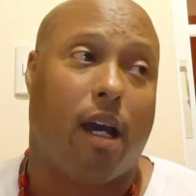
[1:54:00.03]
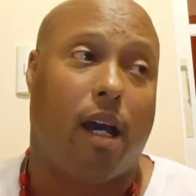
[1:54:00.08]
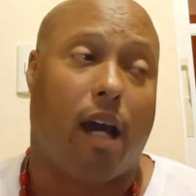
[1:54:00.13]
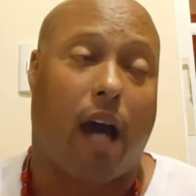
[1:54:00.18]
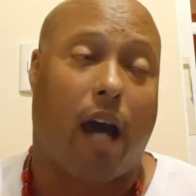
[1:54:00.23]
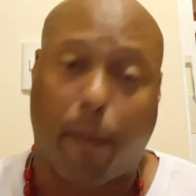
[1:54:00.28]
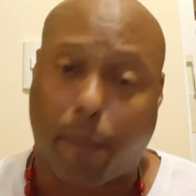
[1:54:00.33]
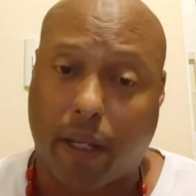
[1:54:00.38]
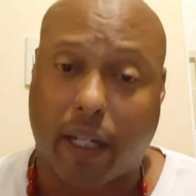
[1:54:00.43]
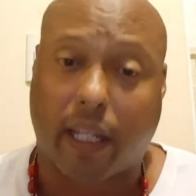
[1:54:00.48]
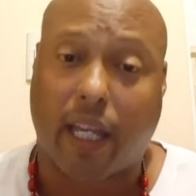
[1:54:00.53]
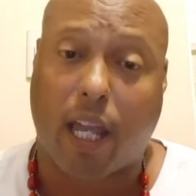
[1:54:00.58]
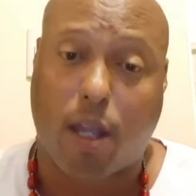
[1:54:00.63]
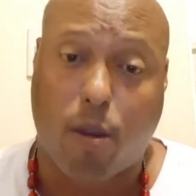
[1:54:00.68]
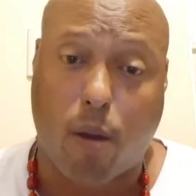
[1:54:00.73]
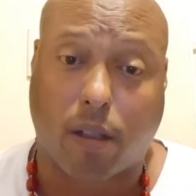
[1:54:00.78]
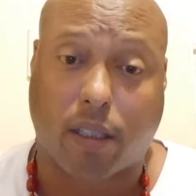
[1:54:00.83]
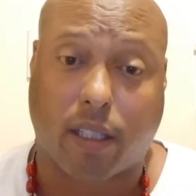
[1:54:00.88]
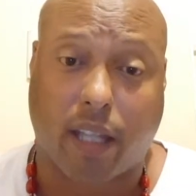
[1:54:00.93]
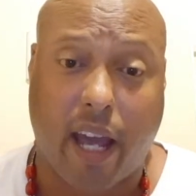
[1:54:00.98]
I'm going to kick
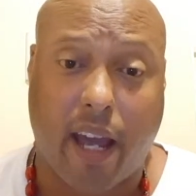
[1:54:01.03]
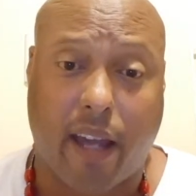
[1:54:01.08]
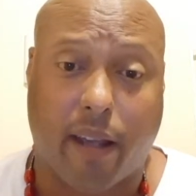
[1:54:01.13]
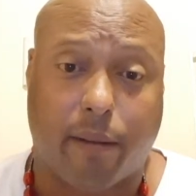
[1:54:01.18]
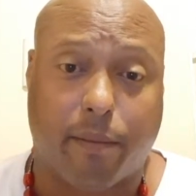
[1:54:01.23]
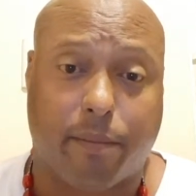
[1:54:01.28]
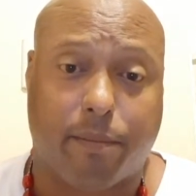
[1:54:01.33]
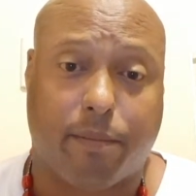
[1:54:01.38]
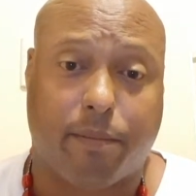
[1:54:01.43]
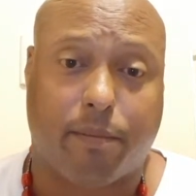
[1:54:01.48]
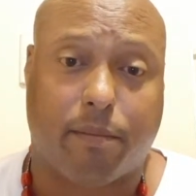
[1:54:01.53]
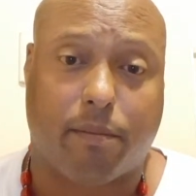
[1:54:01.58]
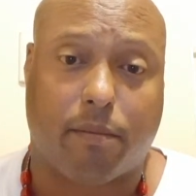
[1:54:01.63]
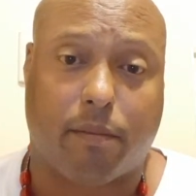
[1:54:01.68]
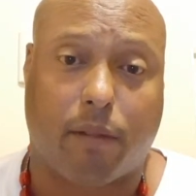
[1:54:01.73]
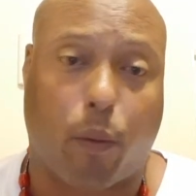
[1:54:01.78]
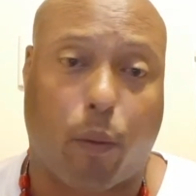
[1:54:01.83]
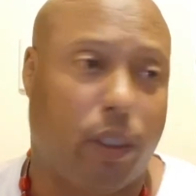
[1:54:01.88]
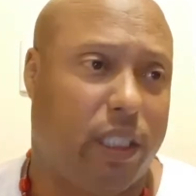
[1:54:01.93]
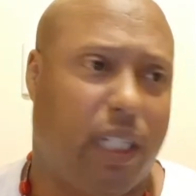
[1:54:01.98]
you out the game,
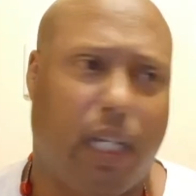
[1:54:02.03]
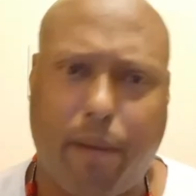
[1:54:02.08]
which he